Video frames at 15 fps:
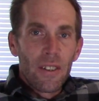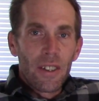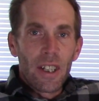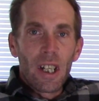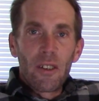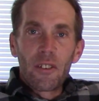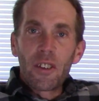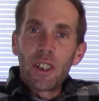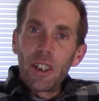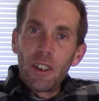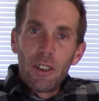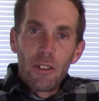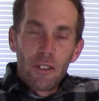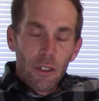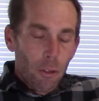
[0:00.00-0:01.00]
that I was going
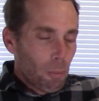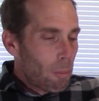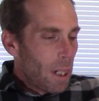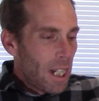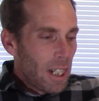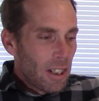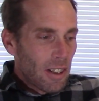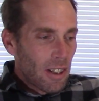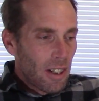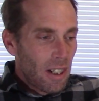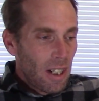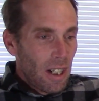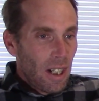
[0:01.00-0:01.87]
to use as bait.